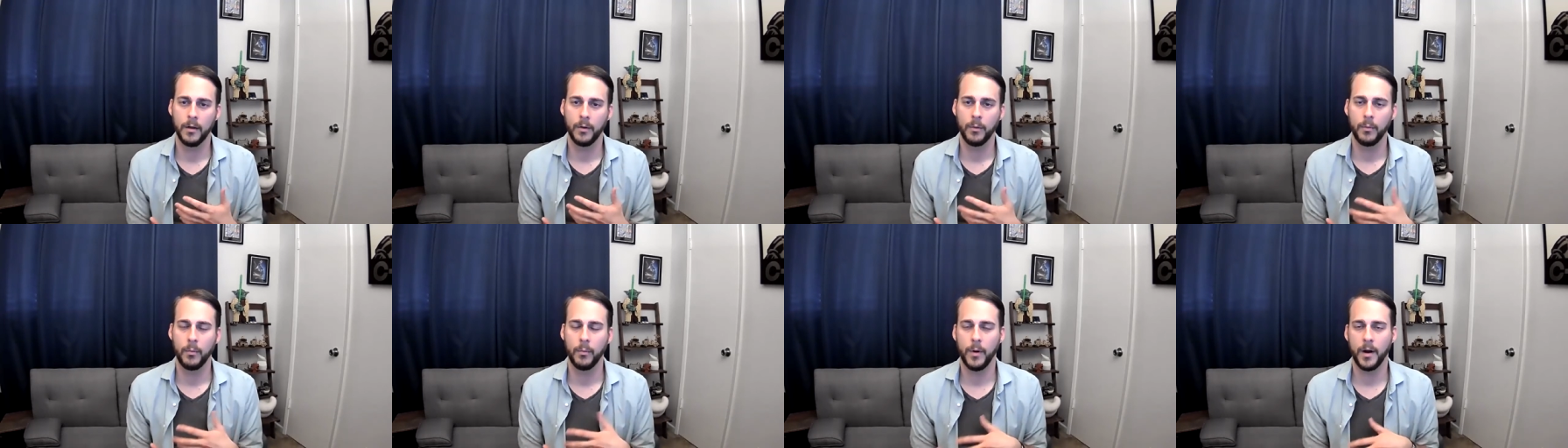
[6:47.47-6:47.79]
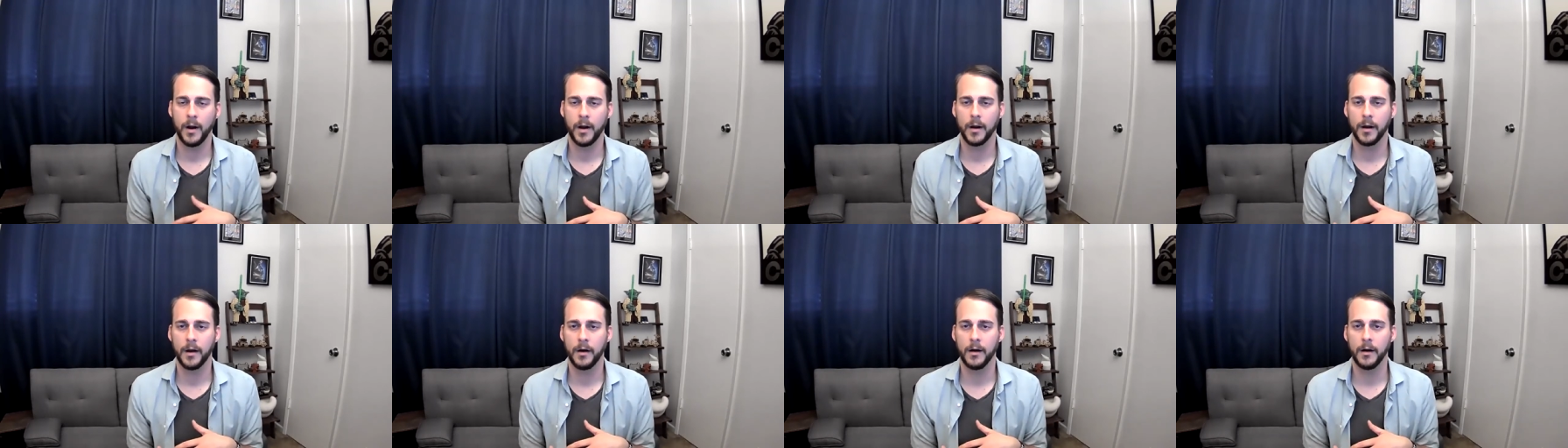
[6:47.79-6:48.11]

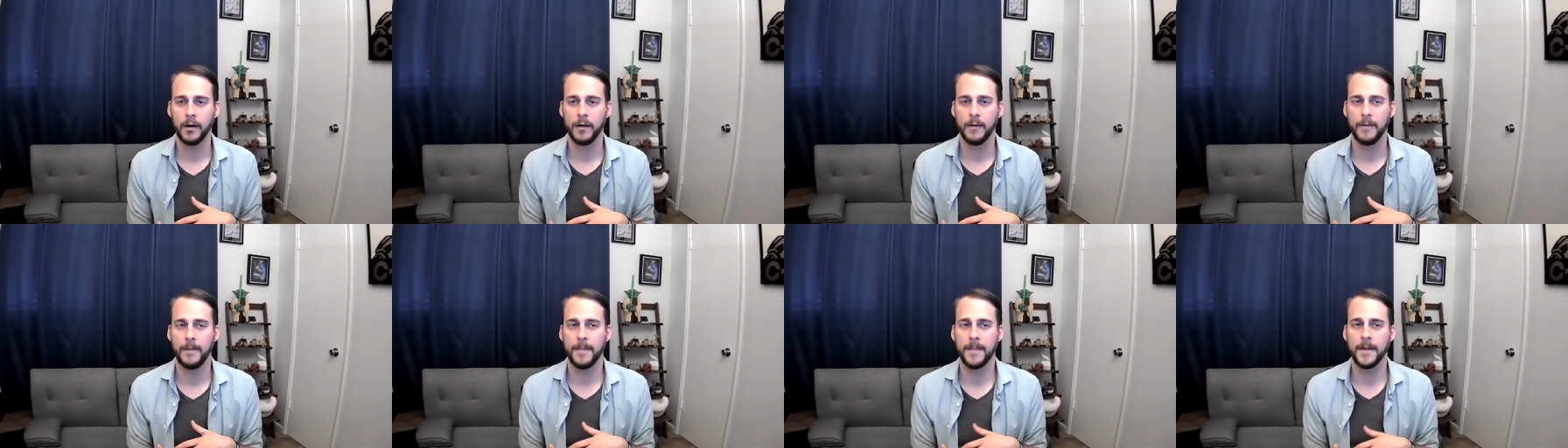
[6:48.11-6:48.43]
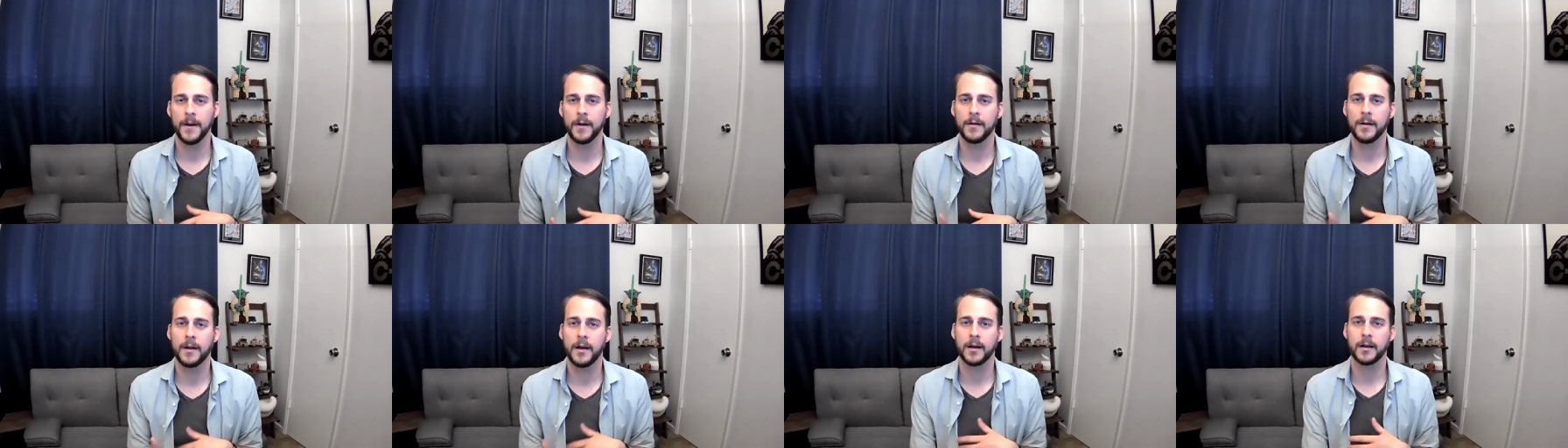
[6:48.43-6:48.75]
where
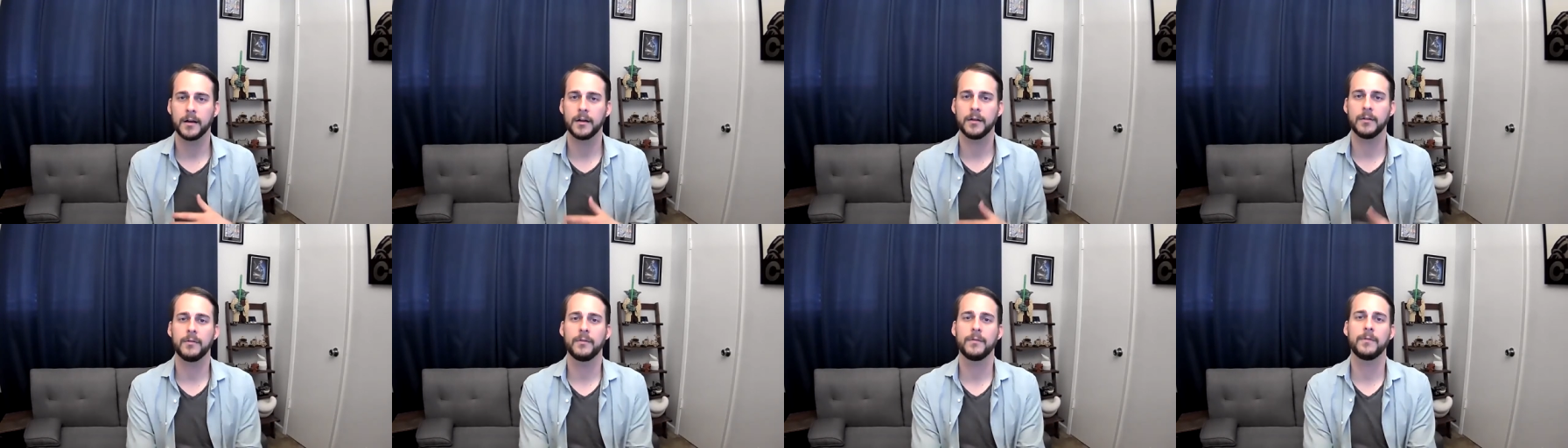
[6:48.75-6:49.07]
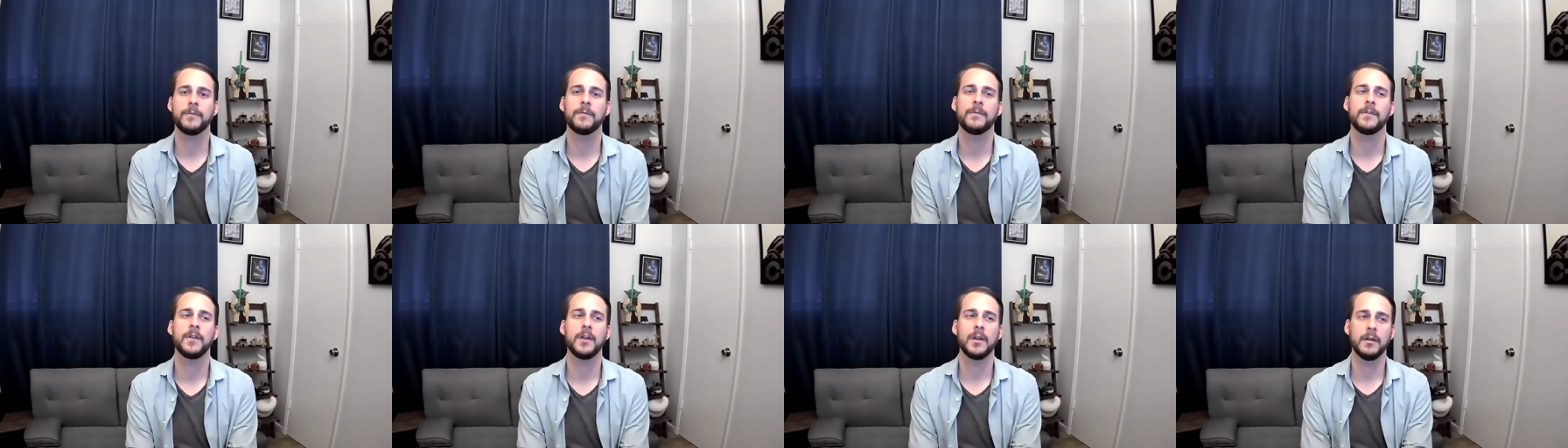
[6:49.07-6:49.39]
they're not going to
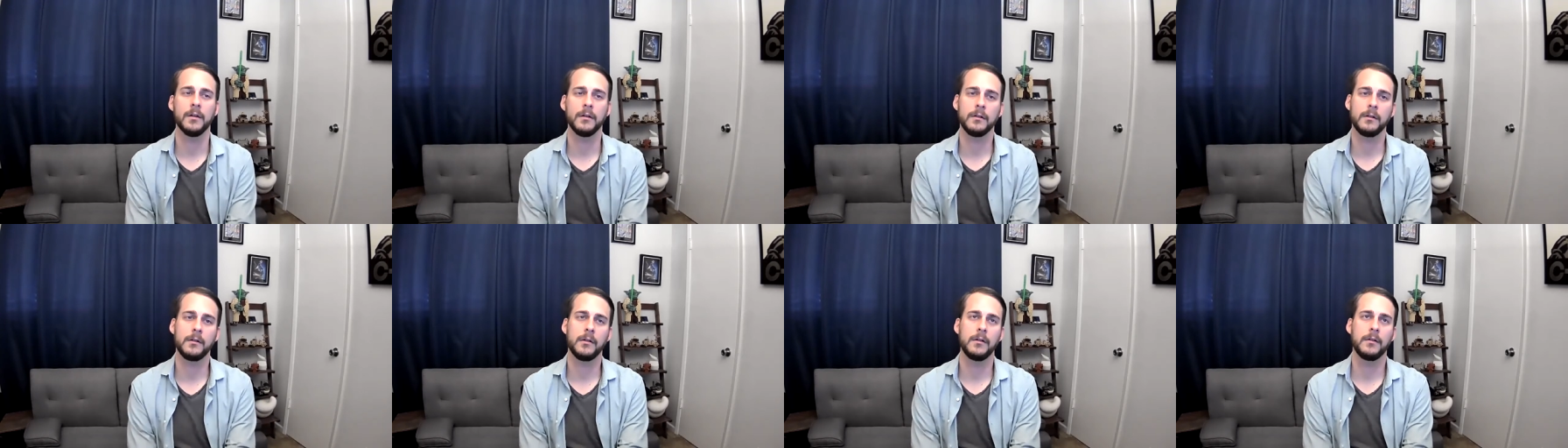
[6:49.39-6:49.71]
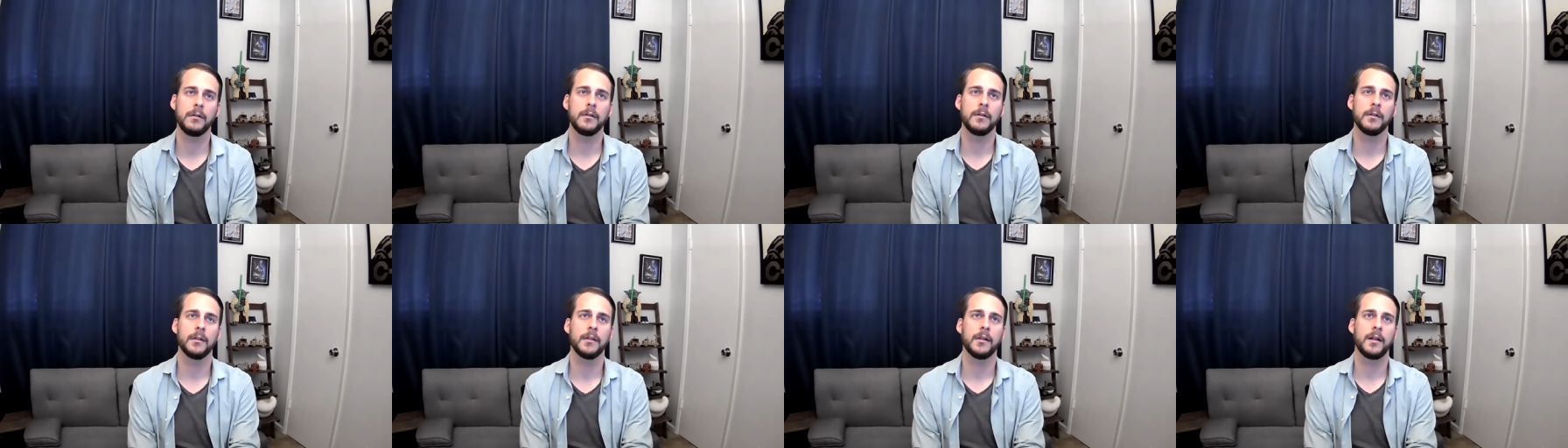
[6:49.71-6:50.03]

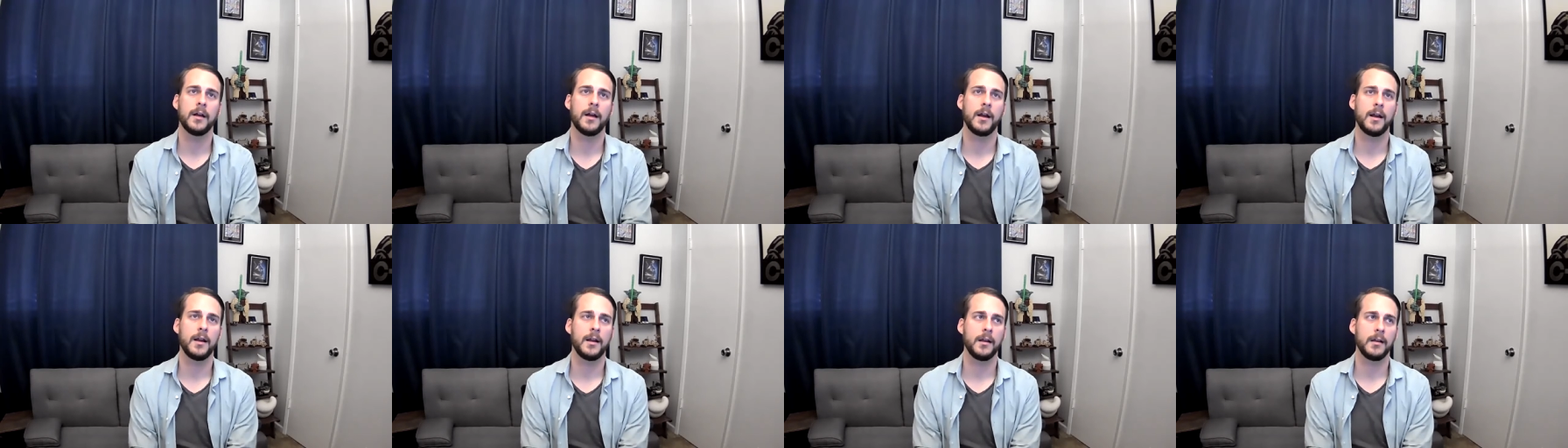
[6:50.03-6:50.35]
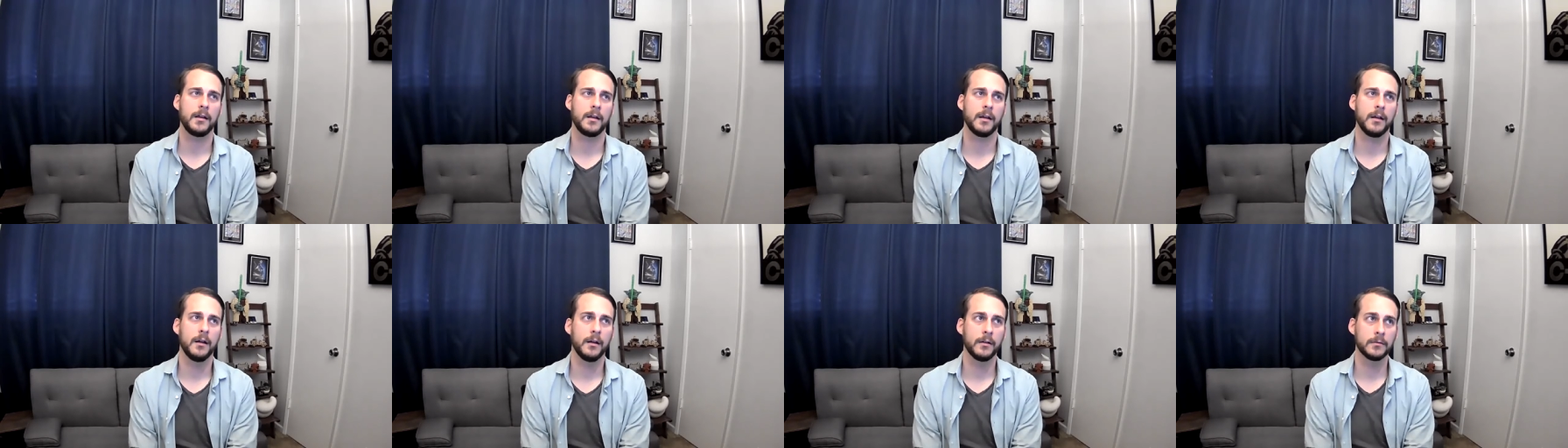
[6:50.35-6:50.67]
feel
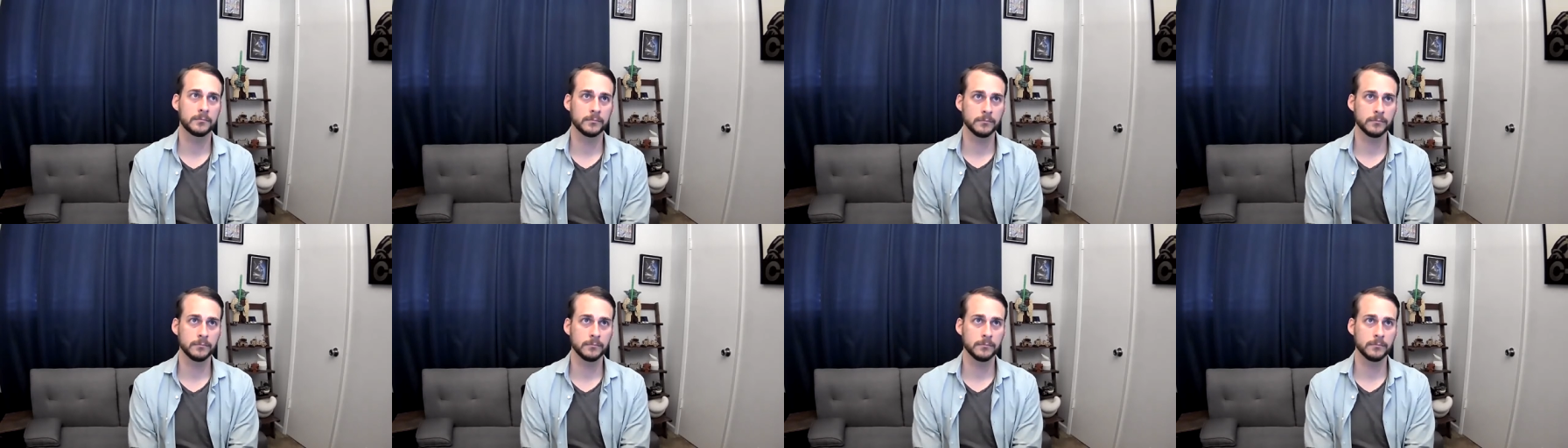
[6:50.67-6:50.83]
like